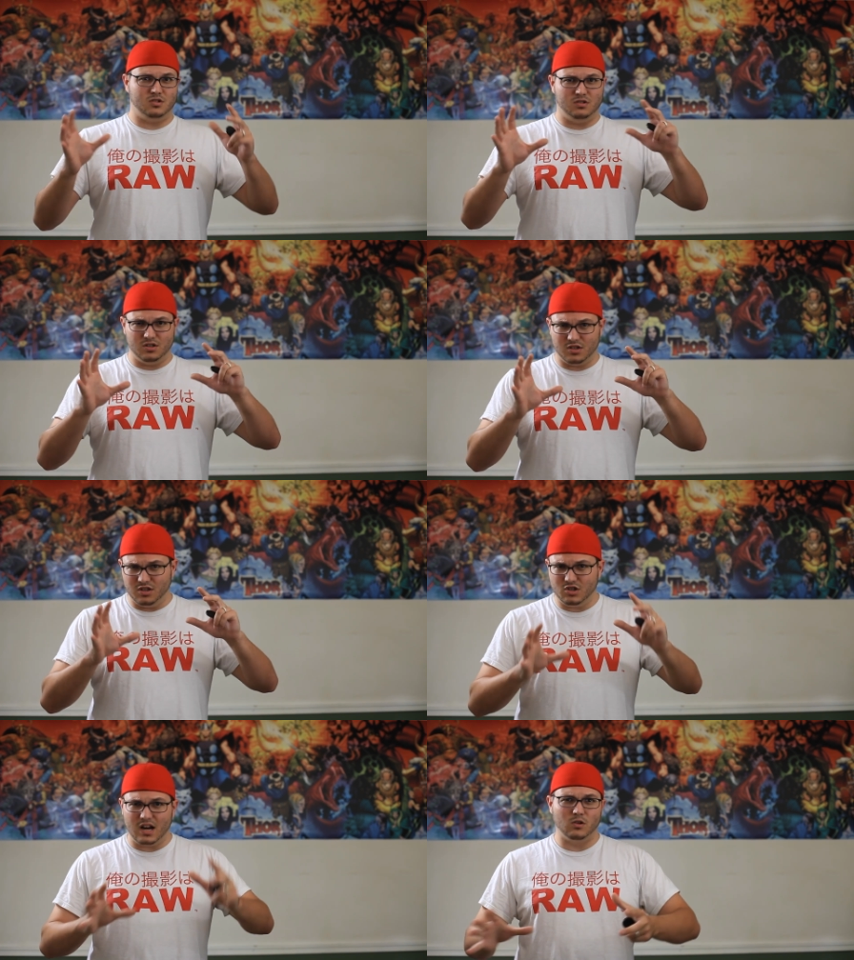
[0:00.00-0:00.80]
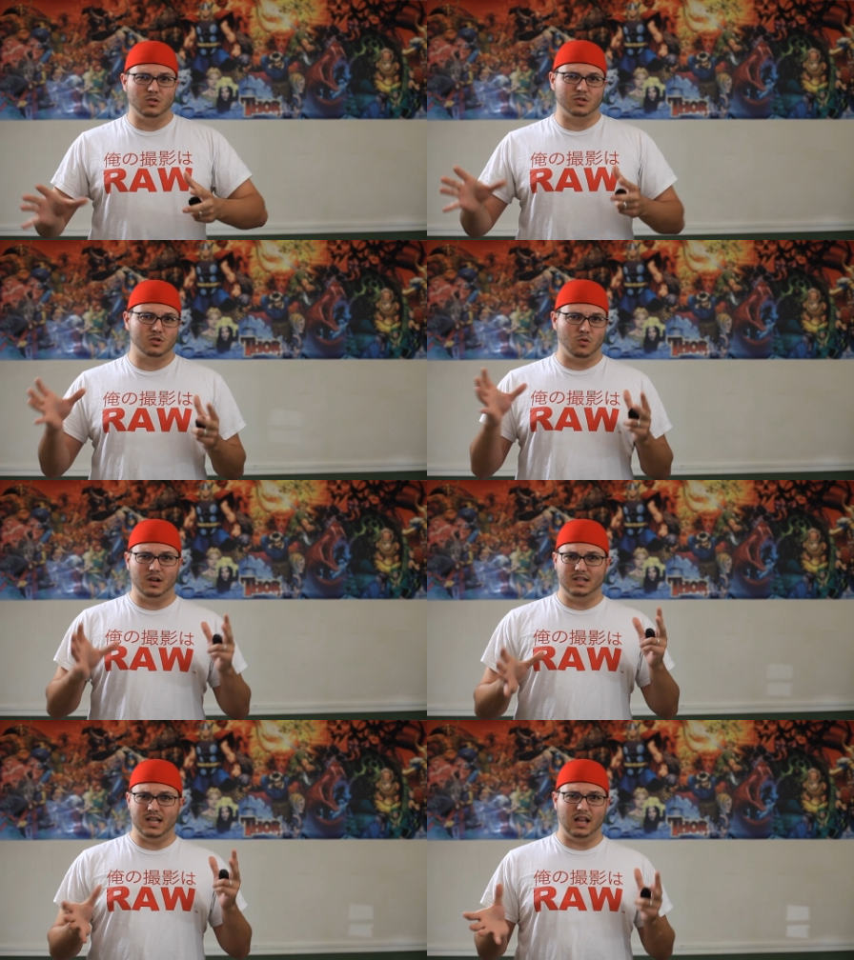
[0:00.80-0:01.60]
just the general
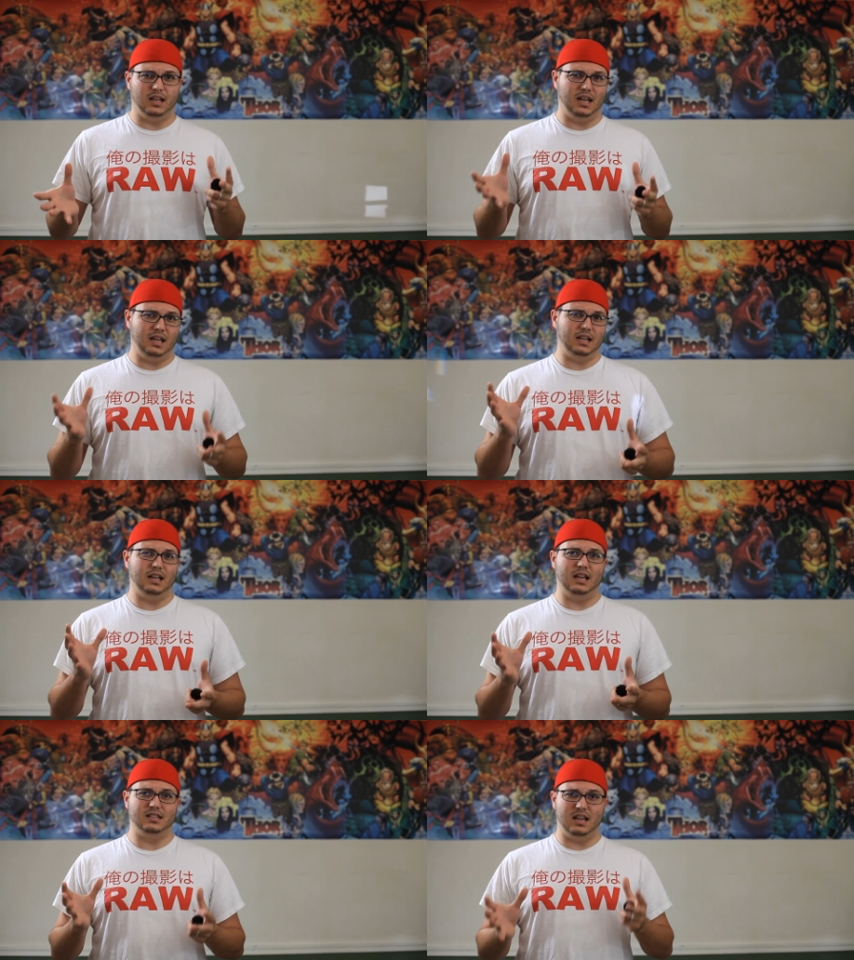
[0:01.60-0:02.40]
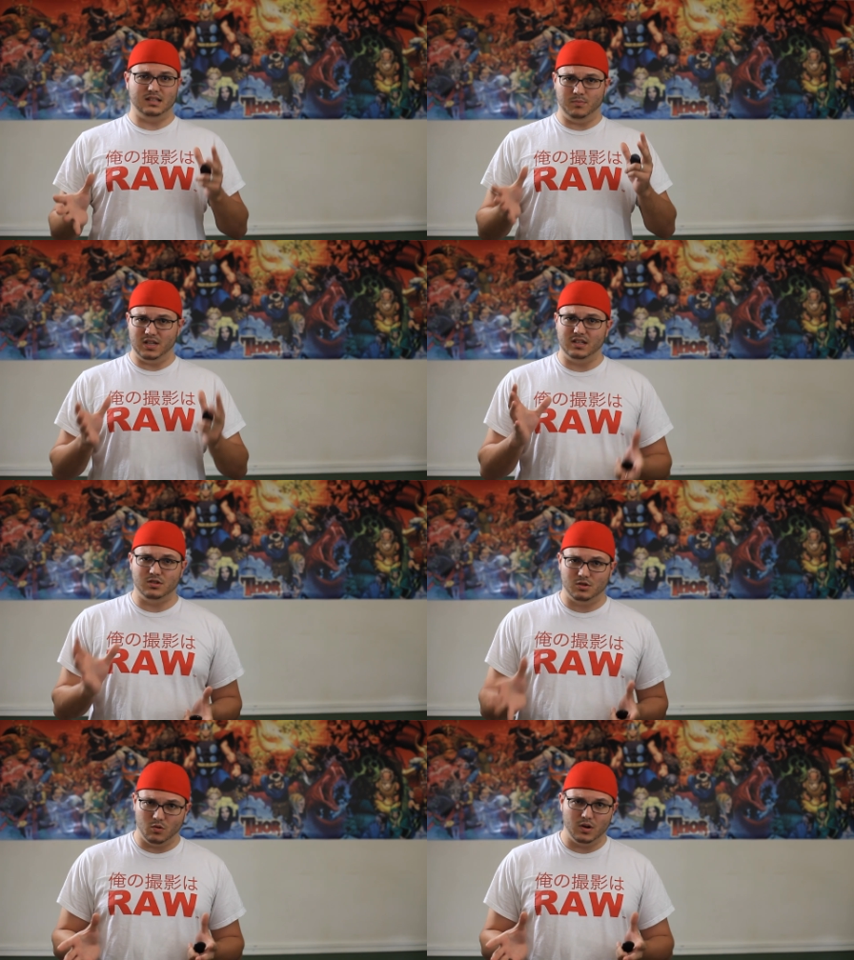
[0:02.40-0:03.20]
storytelling it, it's a bit
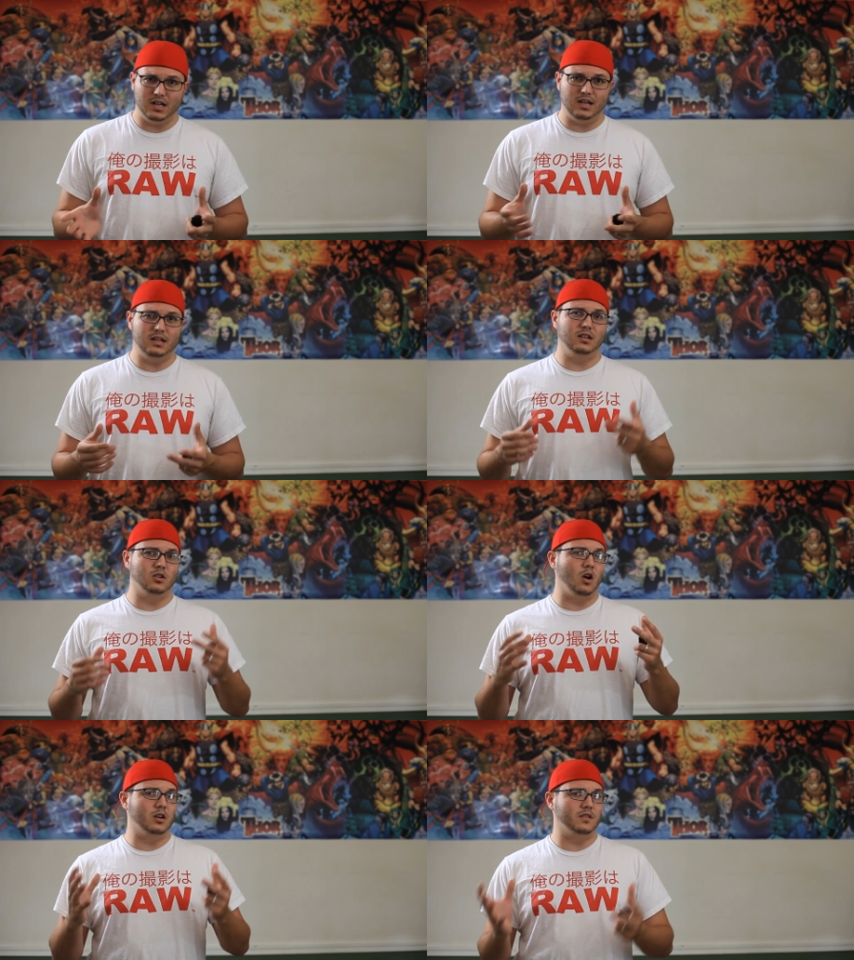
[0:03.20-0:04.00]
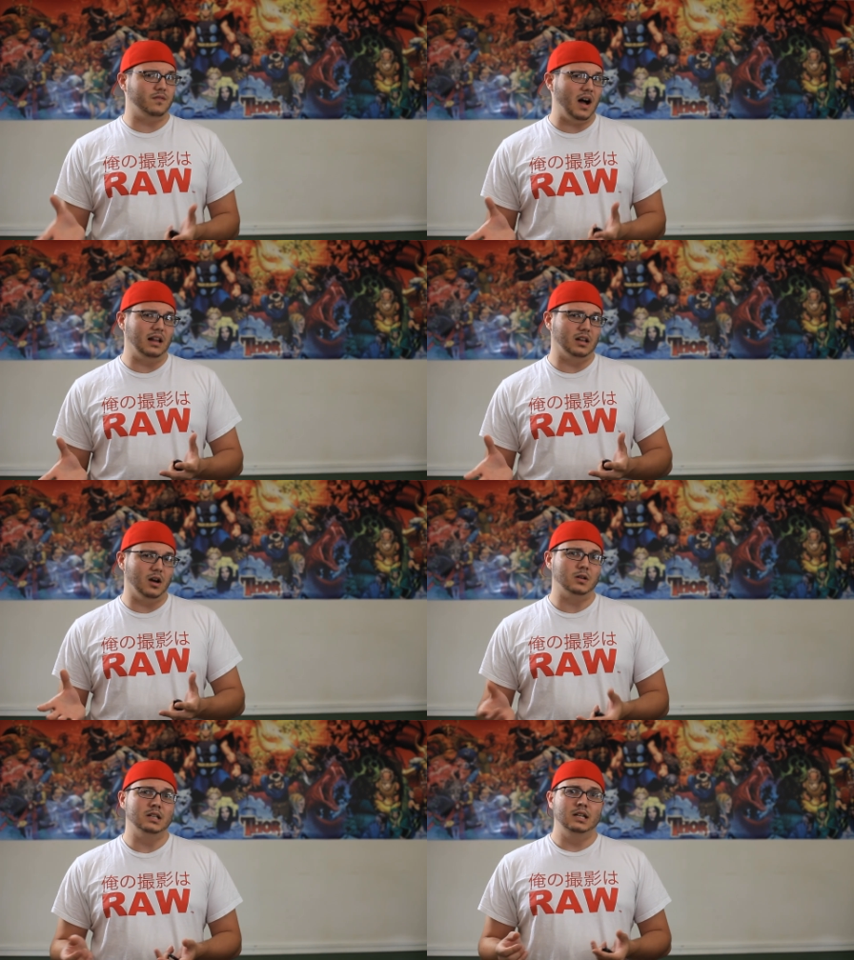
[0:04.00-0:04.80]
disjointed a little hard to
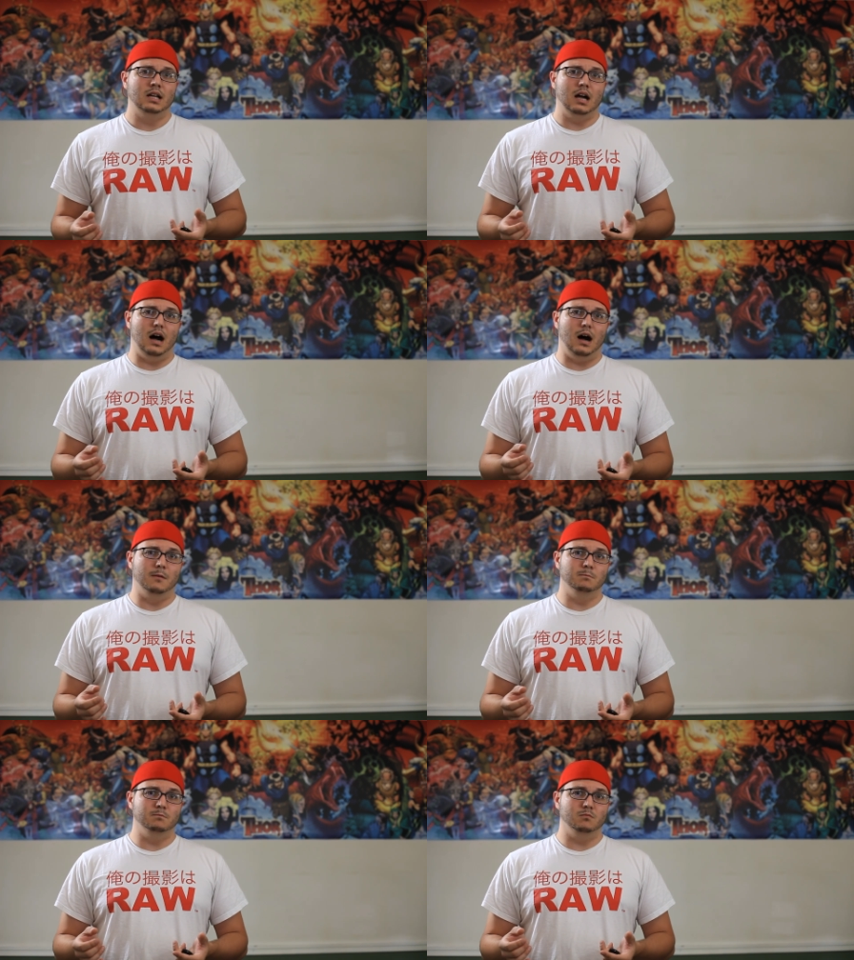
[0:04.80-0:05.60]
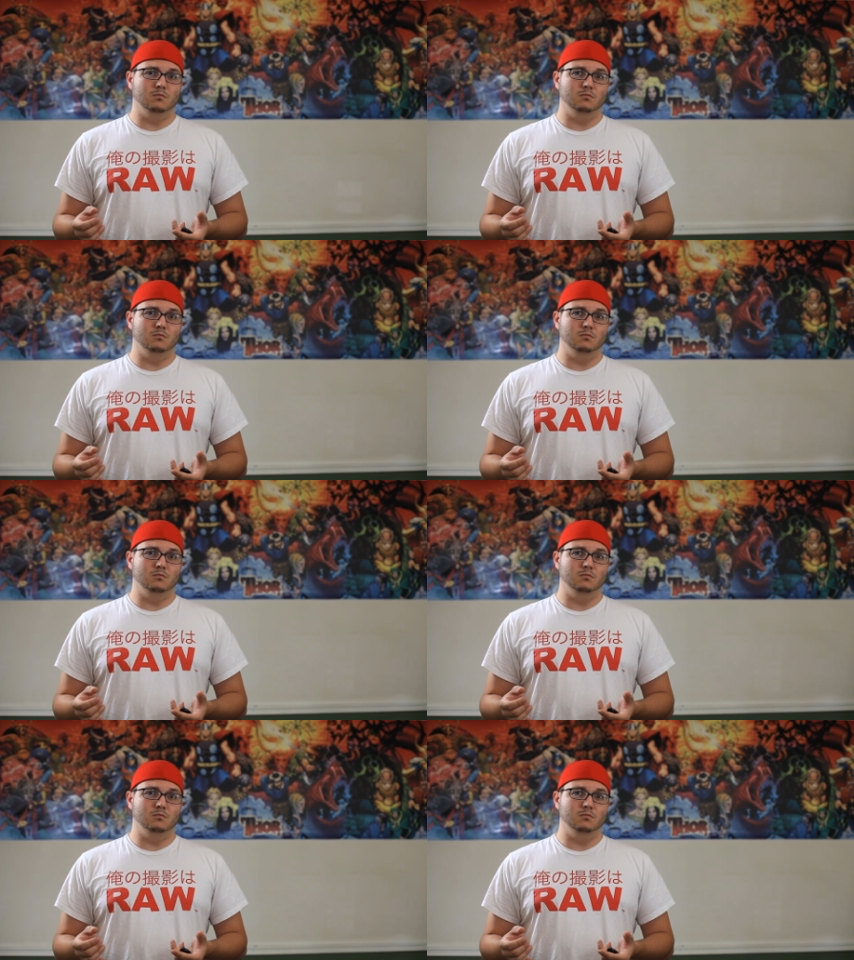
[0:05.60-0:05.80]
follow um,